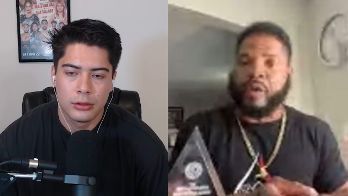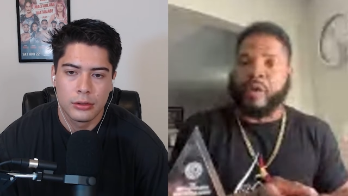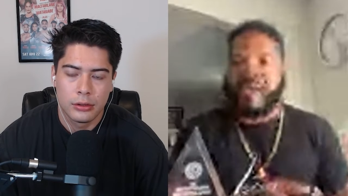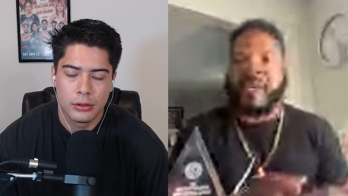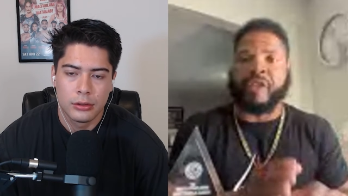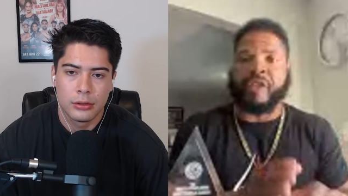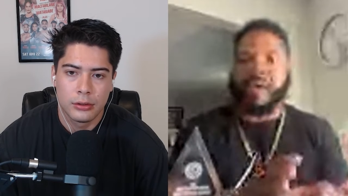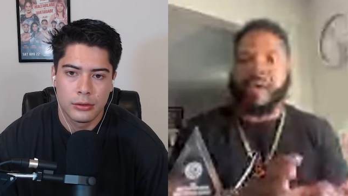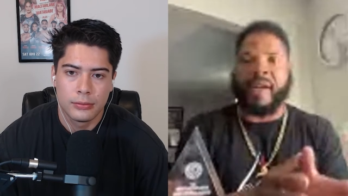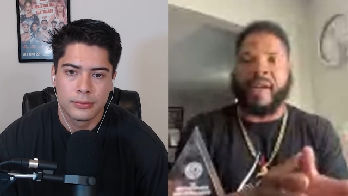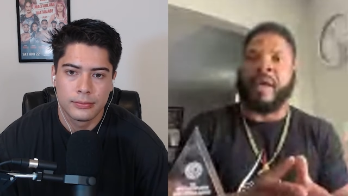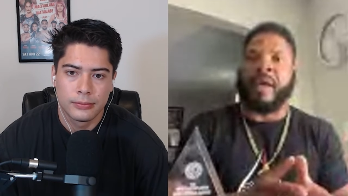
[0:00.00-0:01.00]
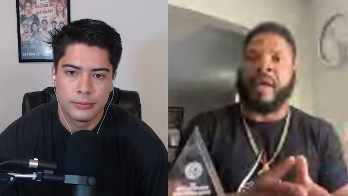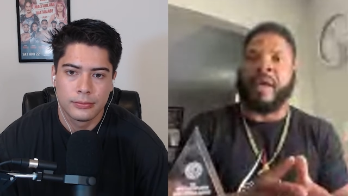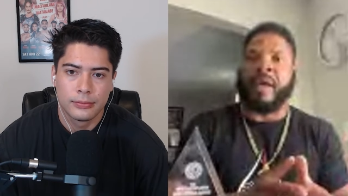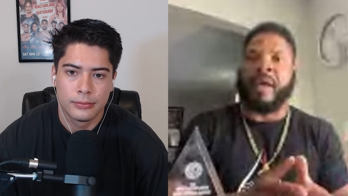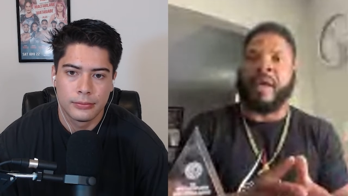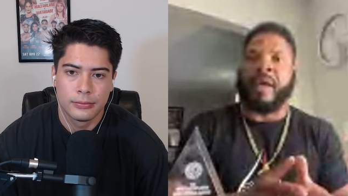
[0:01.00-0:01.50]
Speaker 1: and choosing and trying
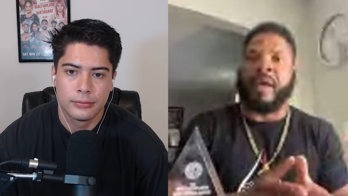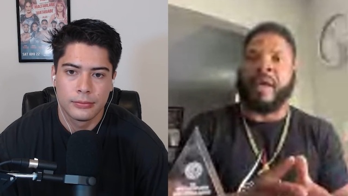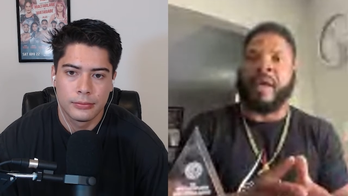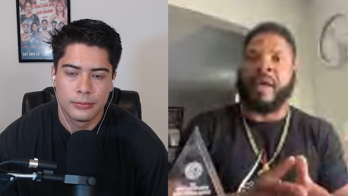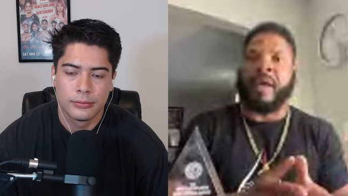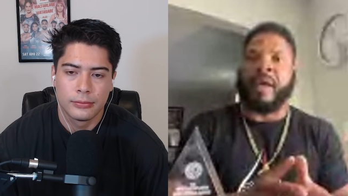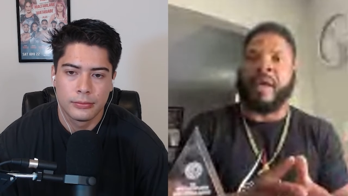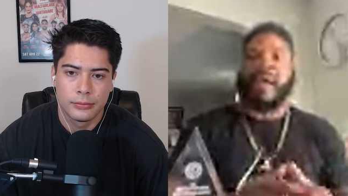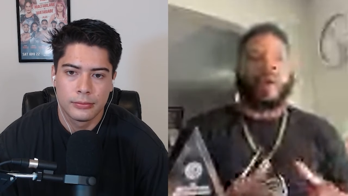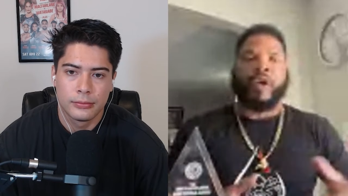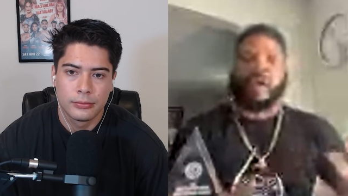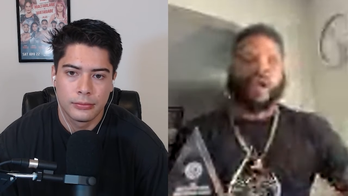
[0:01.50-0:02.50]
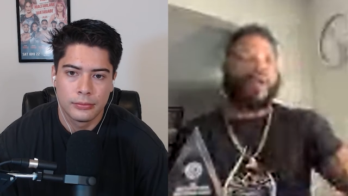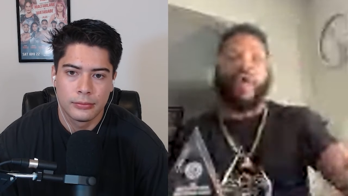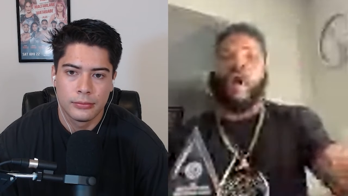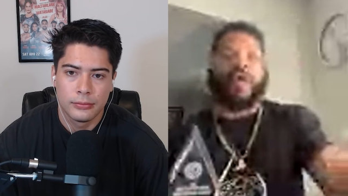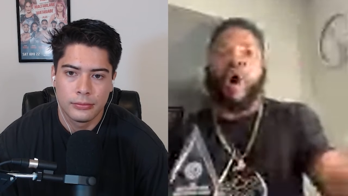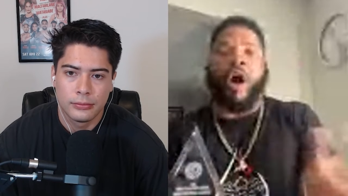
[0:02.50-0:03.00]
to you you
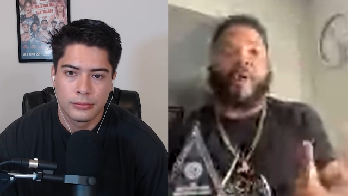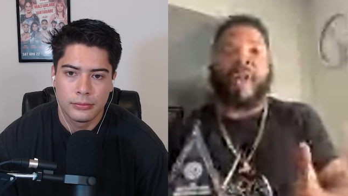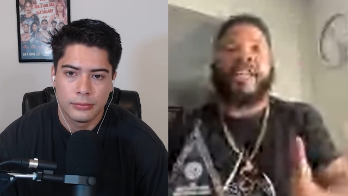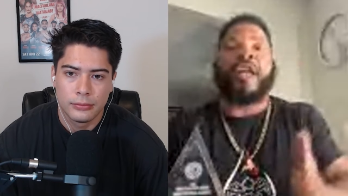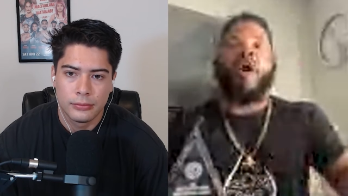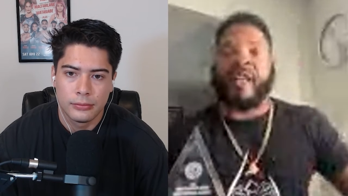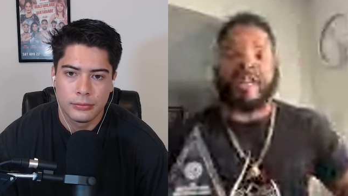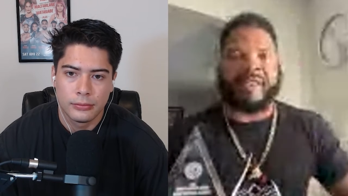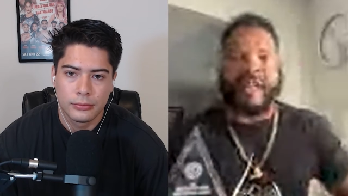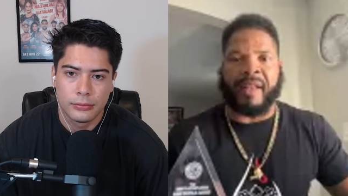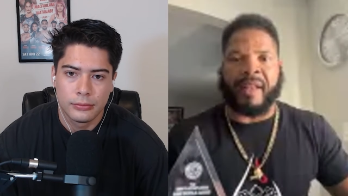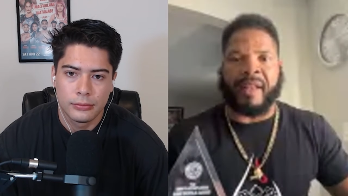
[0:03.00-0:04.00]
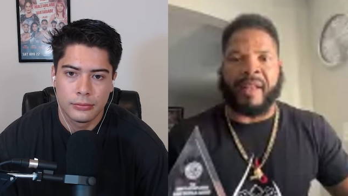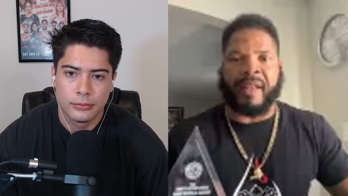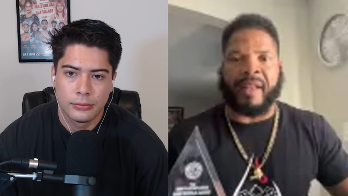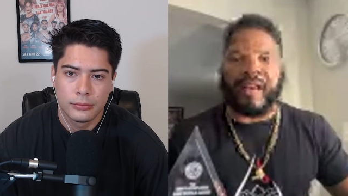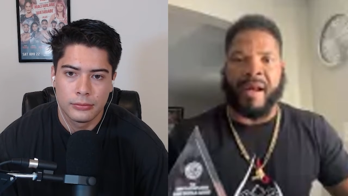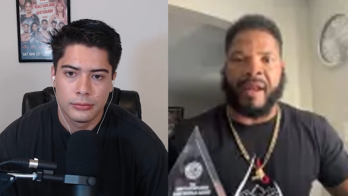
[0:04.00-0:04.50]
already know he's not the best
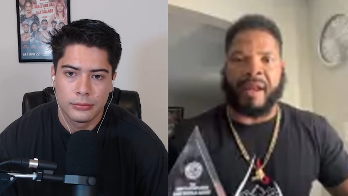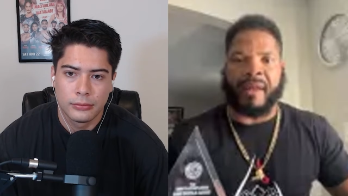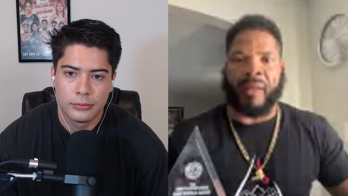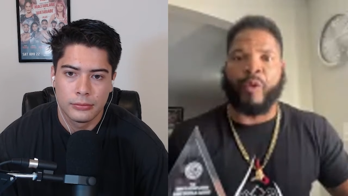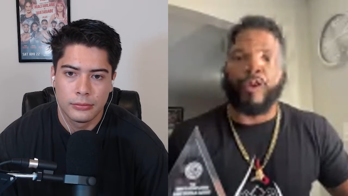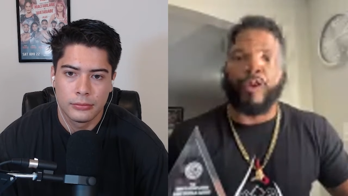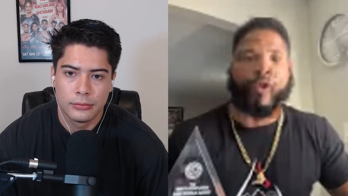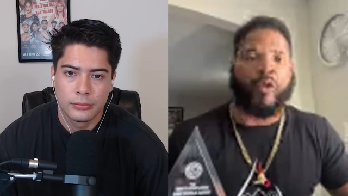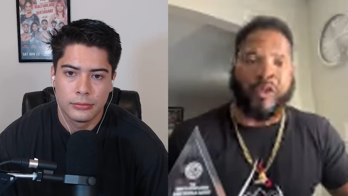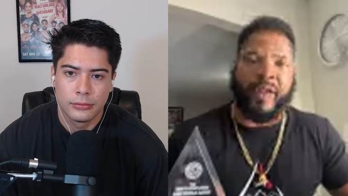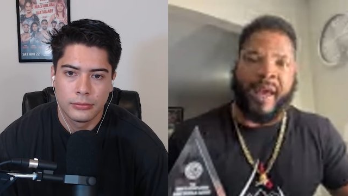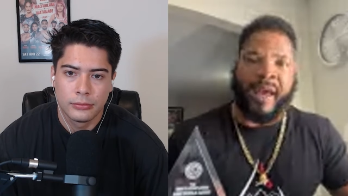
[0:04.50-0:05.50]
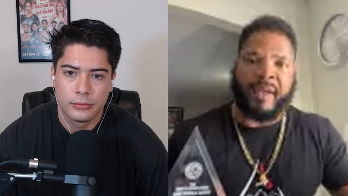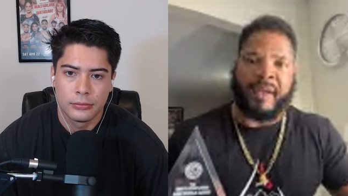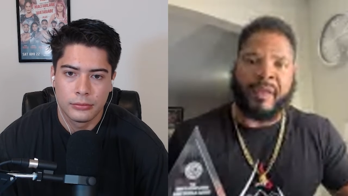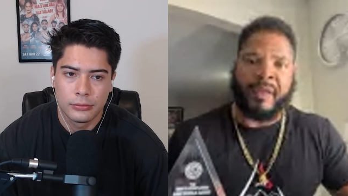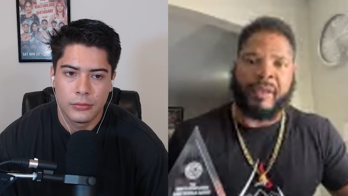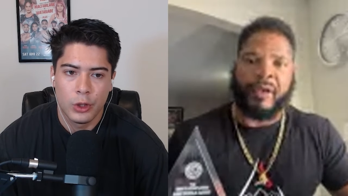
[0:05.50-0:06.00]
guy when you're doing that.
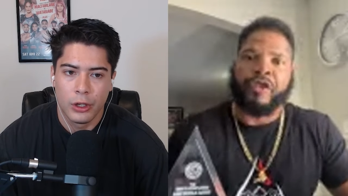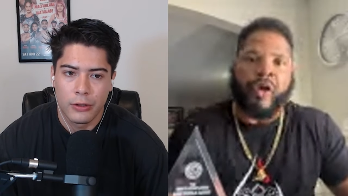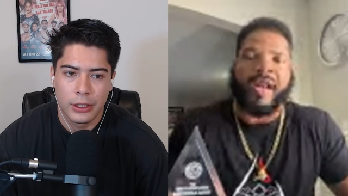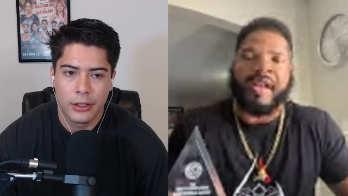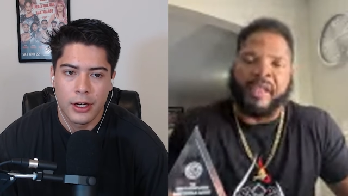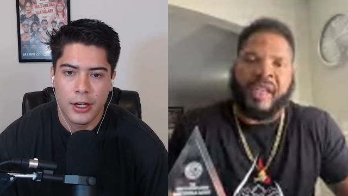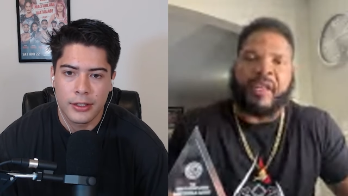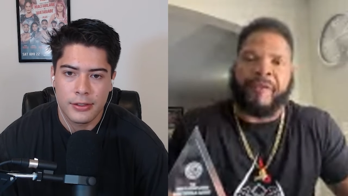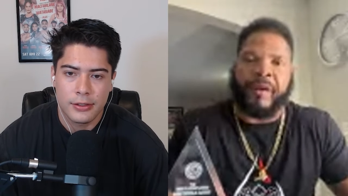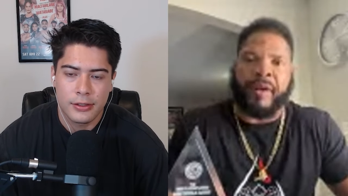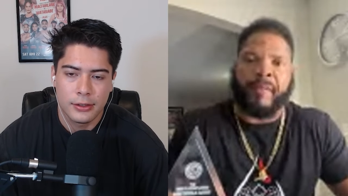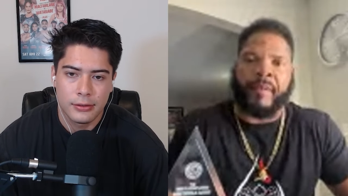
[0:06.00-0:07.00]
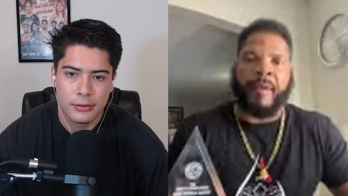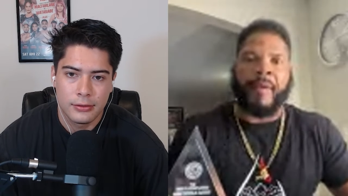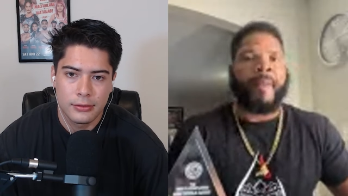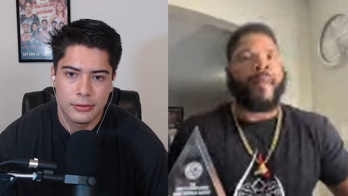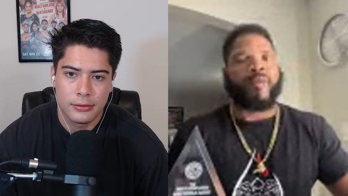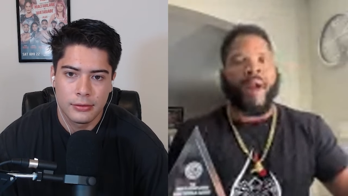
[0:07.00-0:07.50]
Speaker 2: You're you trying lost. To,
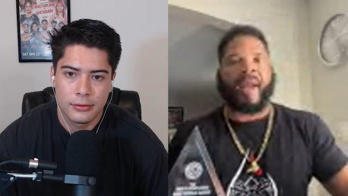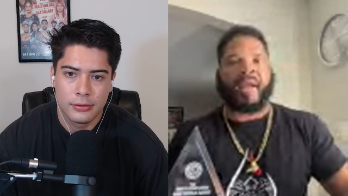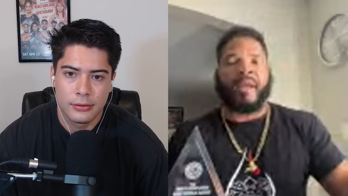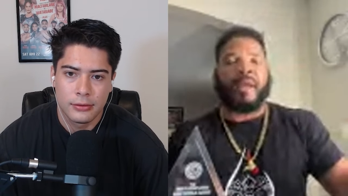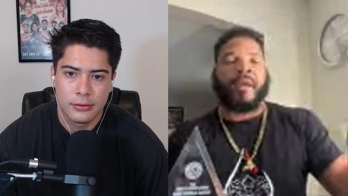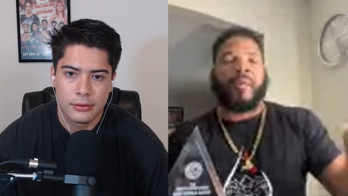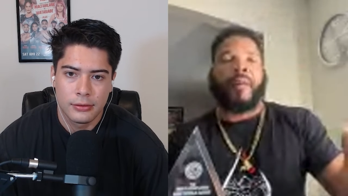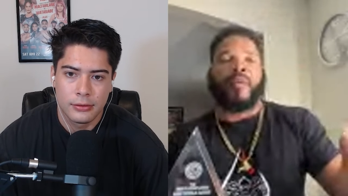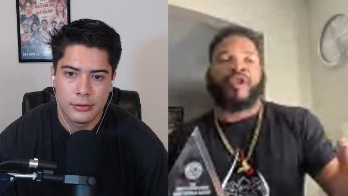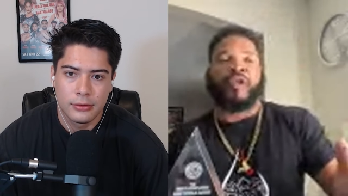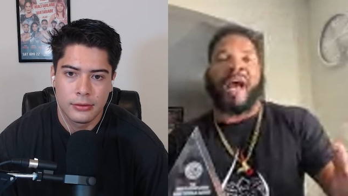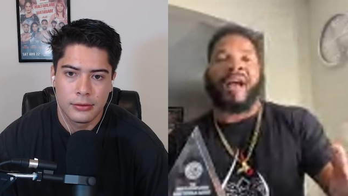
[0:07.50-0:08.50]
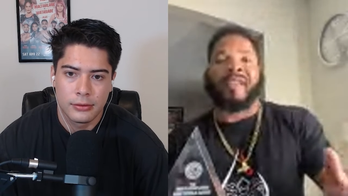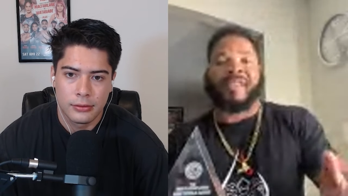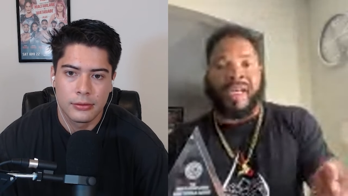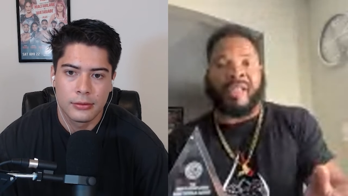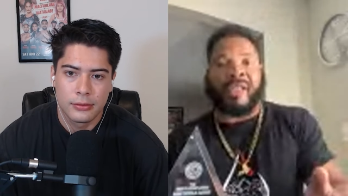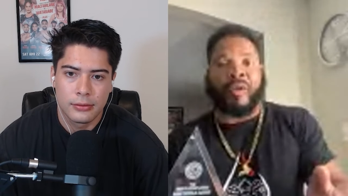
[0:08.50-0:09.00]
Speaker 1: right. But what you
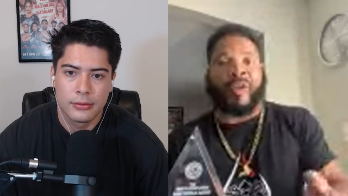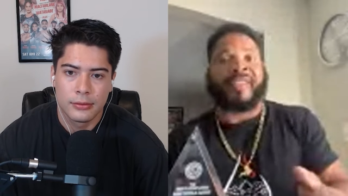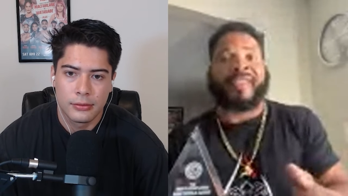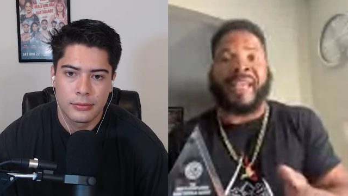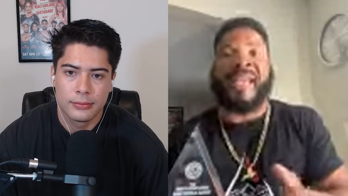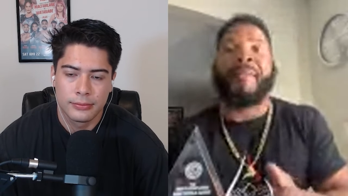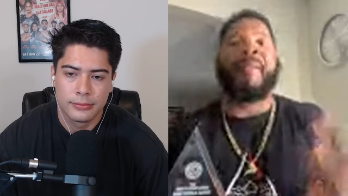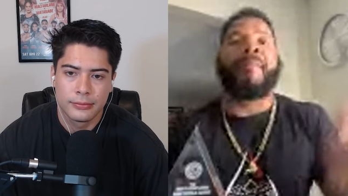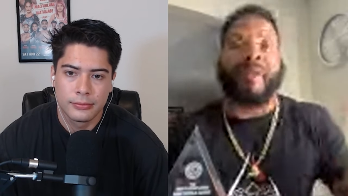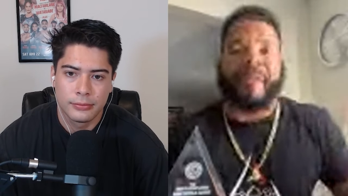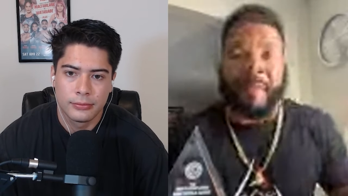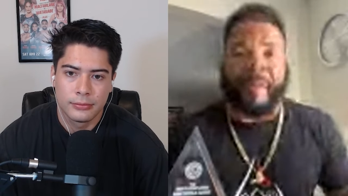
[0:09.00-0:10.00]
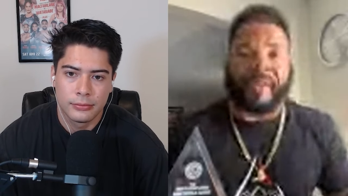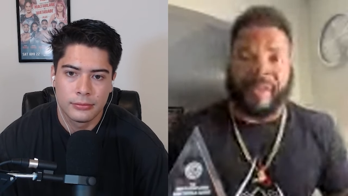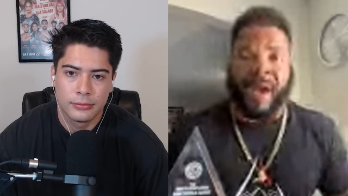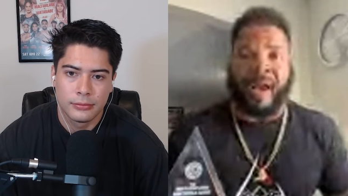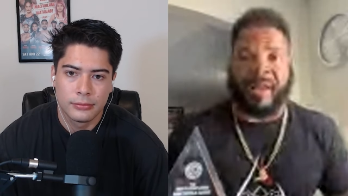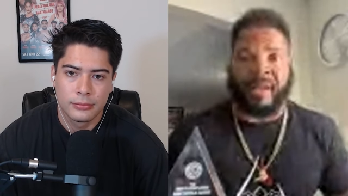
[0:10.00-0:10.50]
guys should do is team up with the
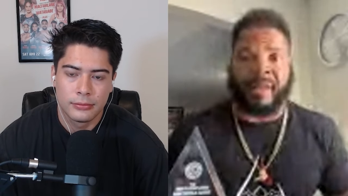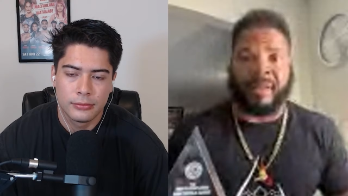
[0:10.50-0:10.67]
best guy